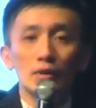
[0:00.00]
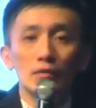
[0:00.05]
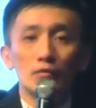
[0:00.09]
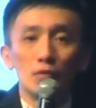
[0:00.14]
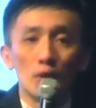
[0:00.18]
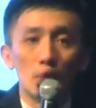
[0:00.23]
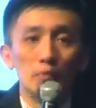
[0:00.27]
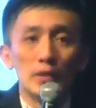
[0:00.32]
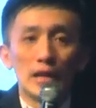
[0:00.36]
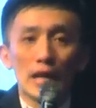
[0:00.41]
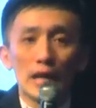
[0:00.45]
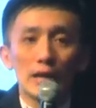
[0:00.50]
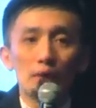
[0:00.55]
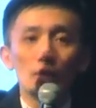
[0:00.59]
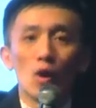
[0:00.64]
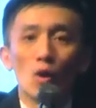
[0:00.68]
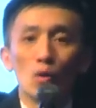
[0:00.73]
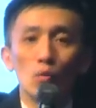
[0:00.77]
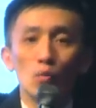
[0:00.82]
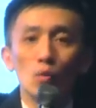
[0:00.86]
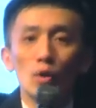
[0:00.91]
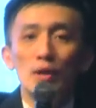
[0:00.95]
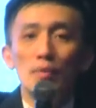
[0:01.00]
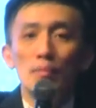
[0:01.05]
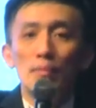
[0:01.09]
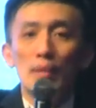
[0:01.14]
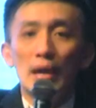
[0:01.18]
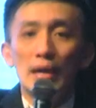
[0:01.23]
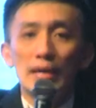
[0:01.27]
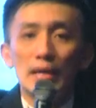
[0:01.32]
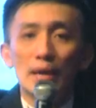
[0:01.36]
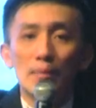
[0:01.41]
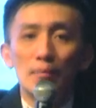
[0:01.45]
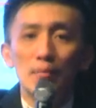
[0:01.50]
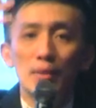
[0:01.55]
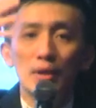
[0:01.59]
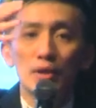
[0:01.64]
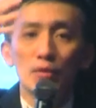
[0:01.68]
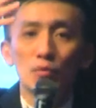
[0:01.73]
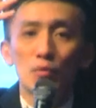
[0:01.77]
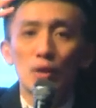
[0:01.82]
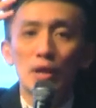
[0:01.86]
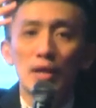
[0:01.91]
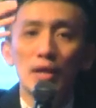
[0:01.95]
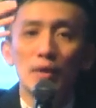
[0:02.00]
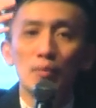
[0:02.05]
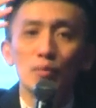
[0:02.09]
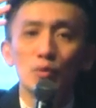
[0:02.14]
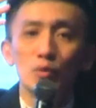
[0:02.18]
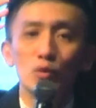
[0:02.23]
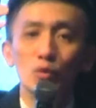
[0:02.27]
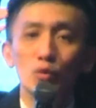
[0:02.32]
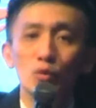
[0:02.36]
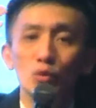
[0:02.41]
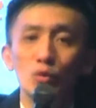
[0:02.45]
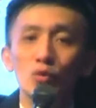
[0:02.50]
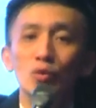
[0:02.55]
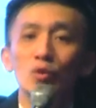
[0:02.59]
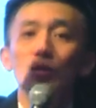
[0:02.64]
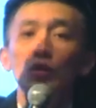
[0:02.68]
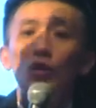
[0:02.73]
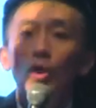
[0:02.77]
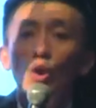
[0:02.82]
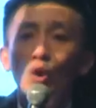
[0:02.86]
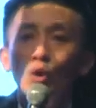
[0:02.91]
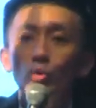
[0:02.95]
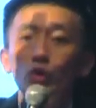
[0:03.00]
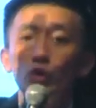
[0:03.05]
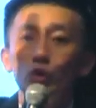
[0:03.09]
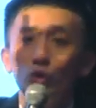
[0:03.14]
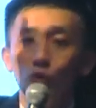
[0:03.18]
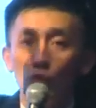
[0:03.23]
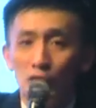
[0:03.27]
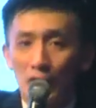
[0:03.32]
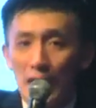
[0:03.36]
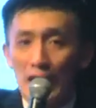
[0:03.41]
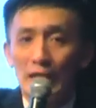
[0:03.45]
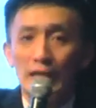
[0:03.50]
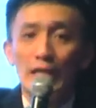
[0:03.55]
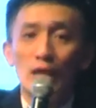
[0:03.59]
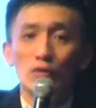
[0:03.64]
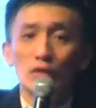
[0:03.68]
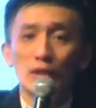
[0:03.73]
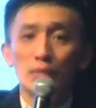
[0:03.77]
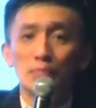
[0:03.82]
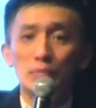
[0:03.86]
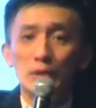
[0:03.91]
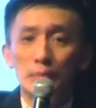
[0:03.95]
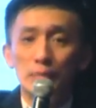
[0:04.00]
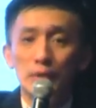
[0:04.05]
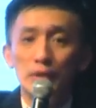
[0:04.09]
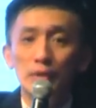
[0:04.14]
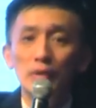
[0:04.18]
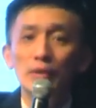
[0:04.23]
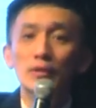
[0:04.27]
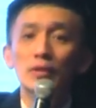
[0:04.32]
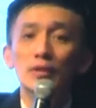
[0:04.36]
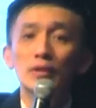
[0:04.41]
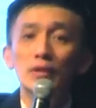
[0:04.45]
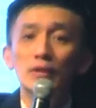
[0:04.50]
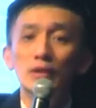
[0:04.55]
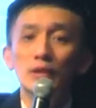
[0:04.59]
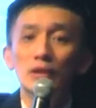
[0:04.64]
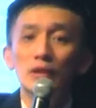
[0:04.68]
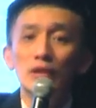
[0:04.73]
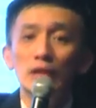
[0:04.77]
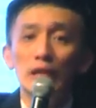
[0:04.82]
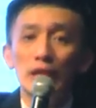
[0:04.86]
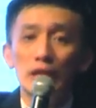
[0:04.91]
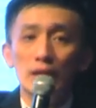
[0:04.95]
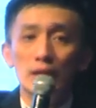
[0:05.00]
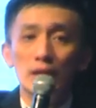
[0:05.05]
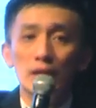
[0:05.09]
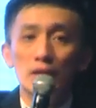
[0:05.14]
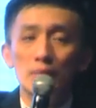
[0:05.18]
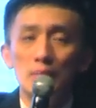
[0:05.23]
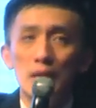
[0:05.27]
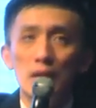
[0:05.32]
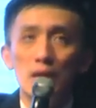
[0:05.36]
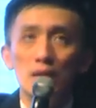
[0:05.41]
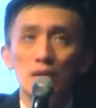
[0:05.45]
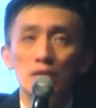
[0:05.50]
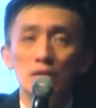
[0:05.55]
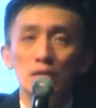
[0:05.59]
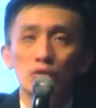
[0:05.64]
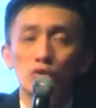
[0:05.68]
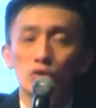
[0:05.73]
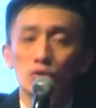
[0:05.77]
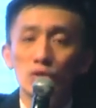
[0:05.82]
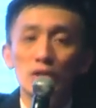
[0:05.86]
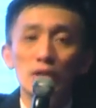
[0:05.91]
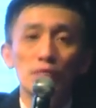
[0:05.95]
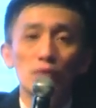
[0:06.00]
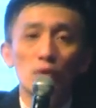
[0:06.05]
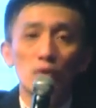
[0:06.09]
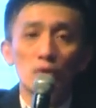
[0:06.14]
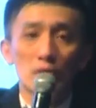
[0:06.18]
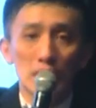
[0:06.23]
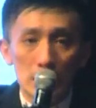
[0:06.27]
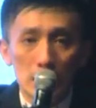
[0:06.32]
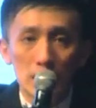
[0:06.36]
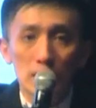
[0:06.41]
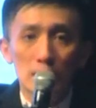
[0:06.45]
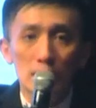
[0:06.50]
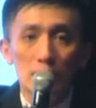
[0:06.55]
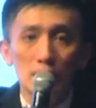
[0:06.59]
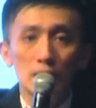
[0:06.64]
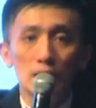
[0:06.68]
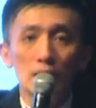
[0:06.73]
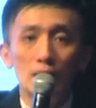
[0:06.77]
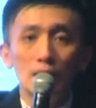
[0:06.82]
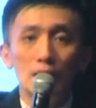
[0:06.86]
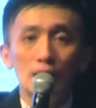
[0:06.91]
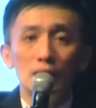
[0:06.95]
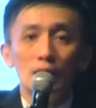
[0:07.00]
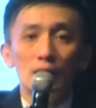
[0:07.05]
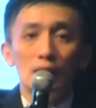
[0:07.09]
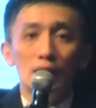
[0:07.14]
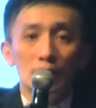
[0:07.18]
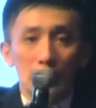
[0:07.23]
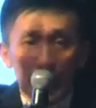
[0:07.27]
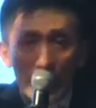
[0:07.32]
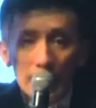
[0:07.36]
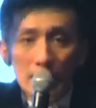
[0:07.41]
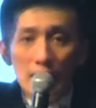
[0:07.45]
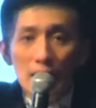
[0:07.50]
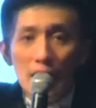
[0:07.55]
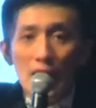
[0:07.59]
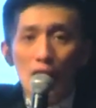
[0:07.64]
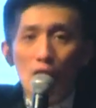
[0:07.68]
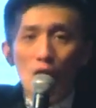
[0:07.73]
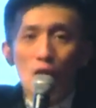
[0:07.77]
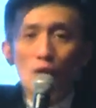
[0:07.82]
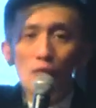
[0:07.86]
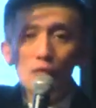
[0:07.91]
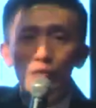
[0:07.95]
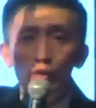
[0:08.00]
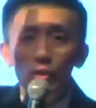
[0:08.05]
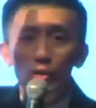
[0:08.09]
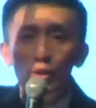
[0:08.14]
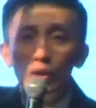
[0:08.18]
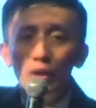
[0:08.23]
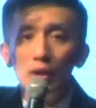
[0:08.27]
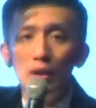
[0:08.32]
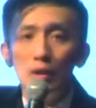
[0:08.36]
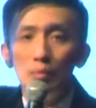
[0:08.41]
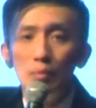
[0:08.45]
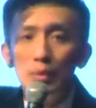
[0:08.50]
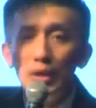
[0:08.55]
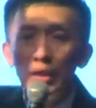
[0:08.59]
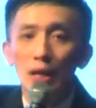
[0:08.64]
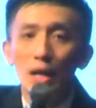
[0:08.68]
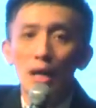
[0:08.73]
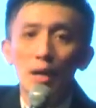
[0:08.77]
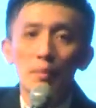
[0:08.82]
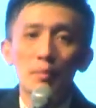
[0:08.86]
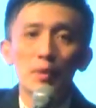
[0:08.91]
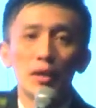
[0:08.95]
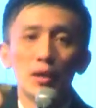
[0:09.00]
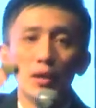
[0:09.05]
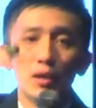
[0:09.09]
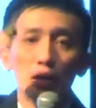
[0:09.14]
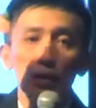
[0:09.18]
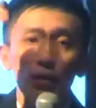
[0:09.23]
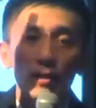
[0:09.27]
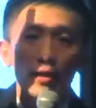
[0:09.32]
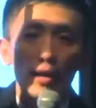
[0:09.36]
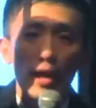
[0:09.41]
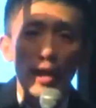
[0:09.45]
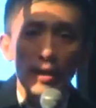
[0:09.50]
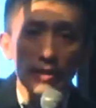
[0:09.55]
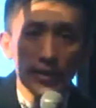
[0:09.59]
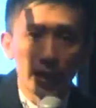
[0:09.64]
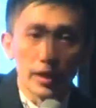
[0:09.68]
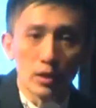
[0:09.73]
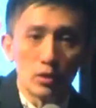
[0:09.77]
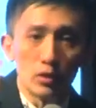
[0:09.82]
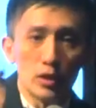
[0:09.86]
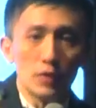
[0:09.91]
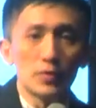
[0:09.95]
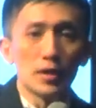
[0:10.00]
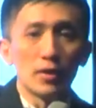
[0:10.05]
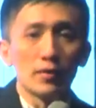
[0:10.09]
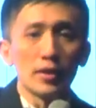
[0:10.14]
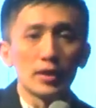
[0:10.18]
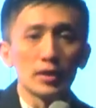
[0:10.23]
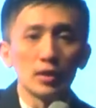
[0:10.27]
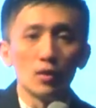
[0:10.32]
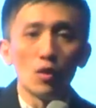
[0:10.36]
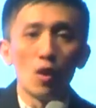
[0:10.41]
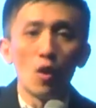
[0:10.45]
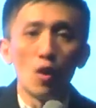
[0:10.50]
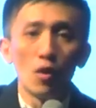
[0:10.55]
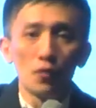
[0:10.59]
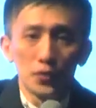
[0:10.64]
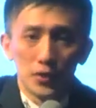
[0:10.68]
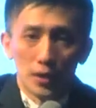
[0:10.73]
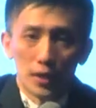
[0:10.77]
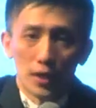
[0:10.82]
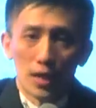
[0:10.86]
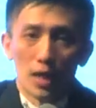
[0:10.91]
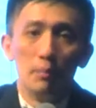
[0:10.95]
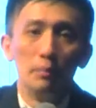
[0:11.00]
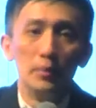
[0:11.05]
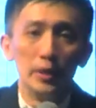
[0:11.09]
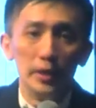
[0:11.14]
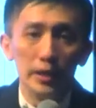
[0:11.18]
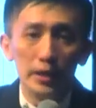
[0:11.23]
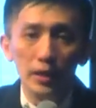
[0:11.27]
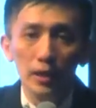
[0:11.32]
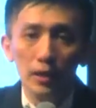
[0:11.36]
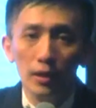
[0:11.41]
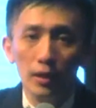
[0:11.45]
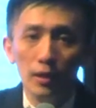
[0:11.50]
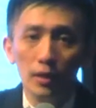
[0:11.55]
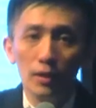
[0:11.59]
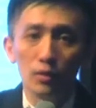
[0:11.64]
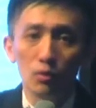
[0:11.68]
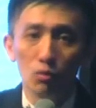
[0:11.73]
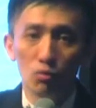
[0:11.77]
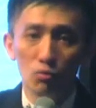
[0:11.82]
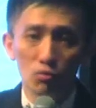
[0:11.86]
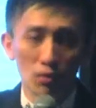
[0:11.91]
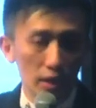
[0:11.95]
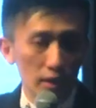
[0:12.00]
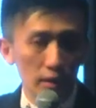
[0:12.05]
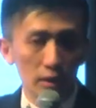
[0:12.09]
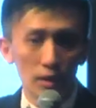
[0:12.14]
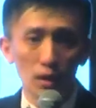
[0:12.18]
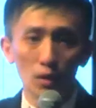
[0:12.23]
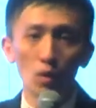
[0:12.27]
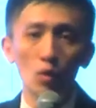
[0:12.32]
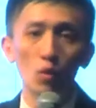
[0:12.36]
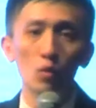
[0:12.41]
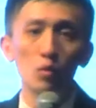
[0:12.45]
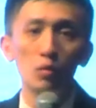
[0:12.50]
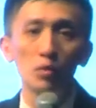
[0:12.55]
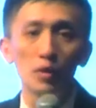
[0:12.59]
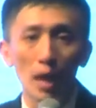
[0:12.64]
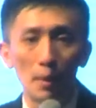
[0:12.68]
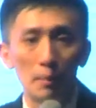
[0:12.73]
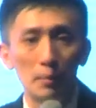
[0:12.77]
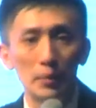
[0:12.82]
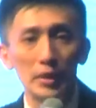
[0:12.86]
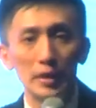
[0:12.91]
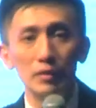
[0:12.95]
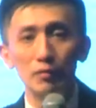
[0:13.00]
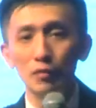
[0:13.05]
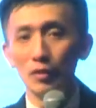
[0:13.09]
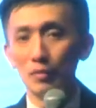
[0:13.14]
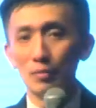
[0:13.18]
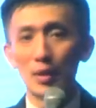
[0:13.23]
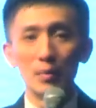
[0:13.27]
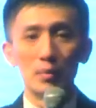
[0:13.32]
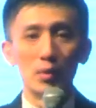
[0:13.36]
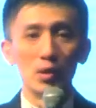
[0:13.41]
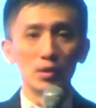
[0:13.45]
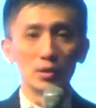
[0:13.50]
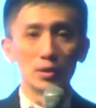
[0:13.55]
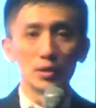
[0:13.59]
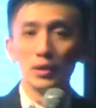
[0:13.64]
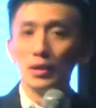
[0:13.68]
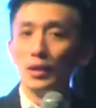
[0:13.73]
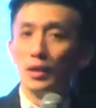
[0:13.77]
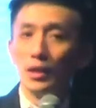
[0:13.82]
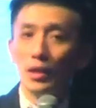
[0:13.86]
From then onward, my numbers went up to close to 5,000 people in about 3-4 years. Then I officially become executive director of the company to run the whole company with my boss.